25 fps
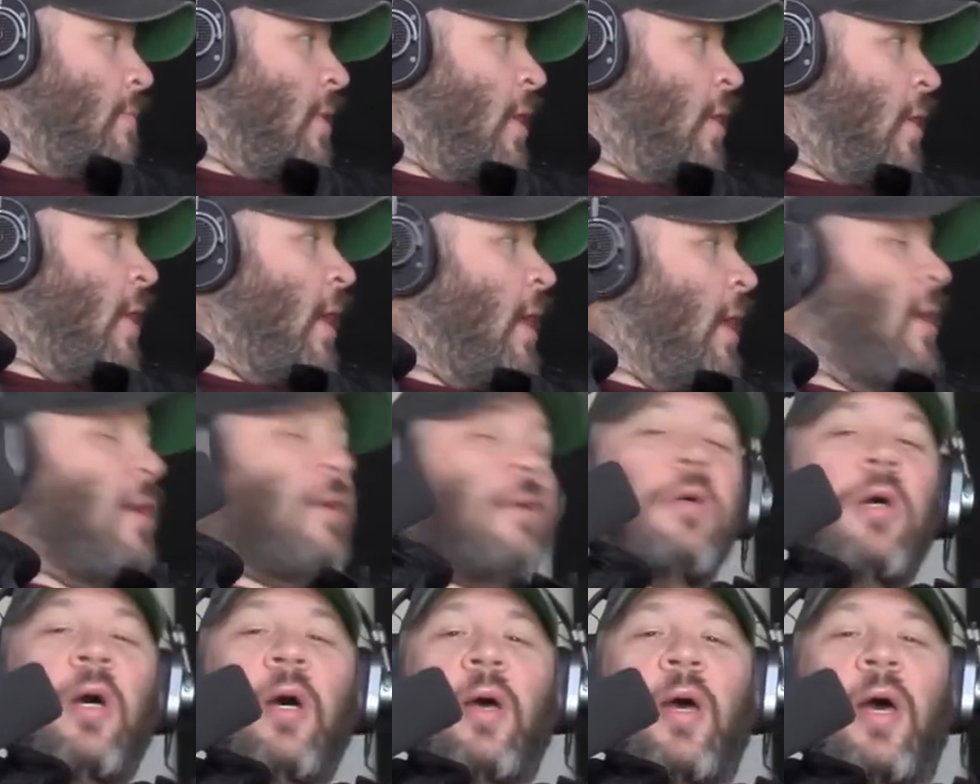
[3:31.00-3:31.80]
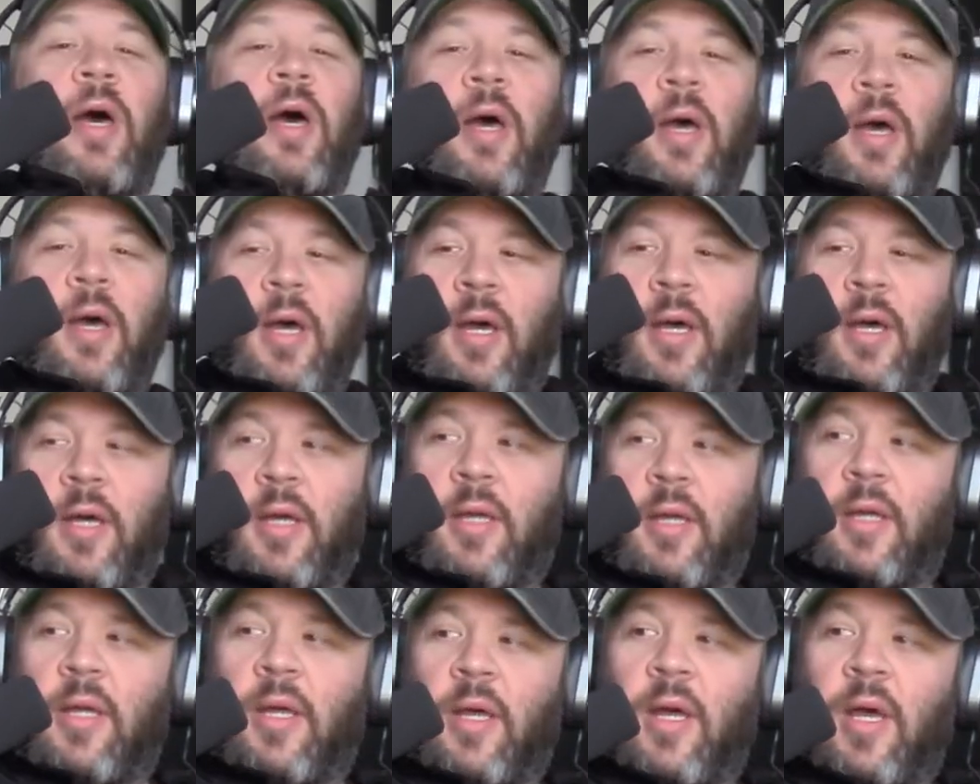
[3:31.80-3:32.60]
Okay. I,
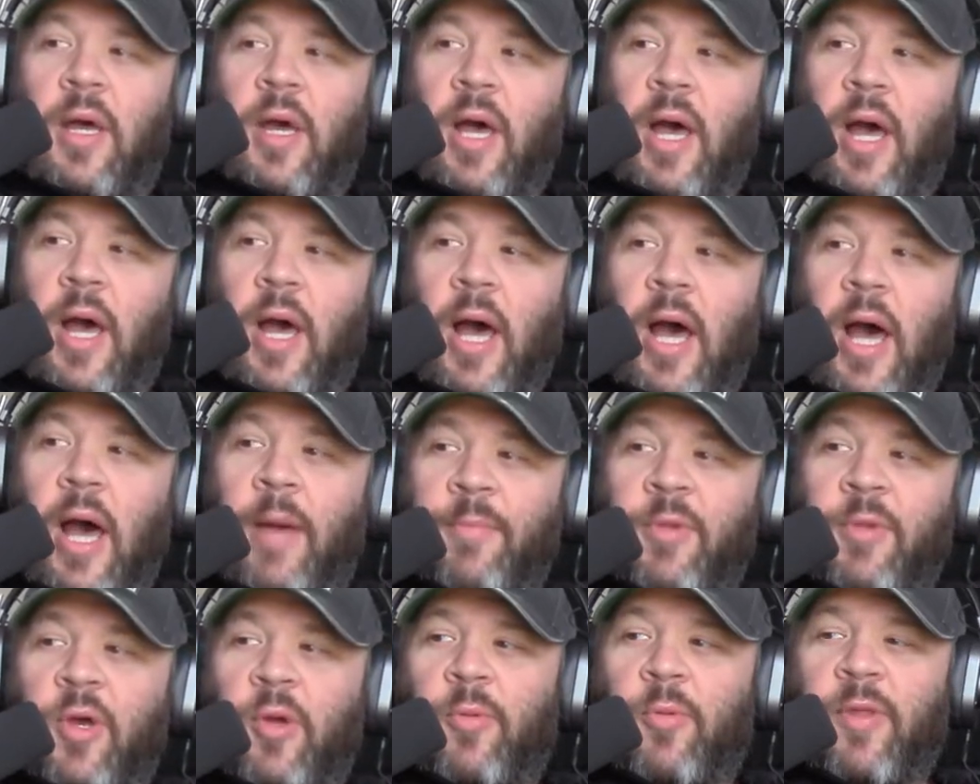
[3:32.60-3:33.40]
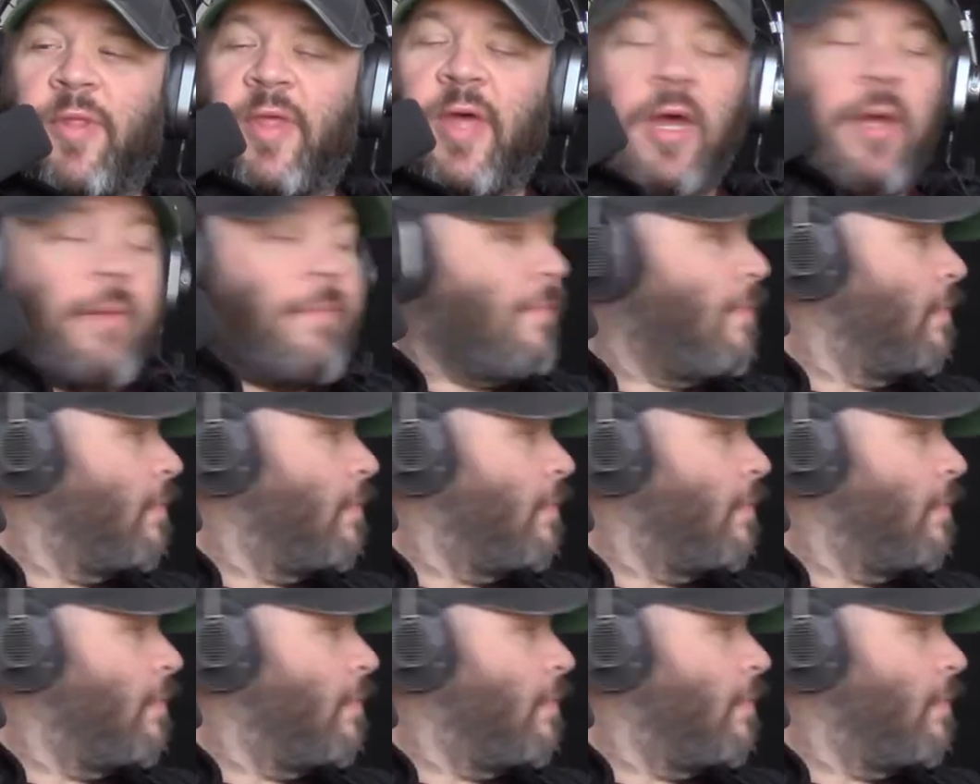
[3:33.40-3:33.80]
I'm good with that.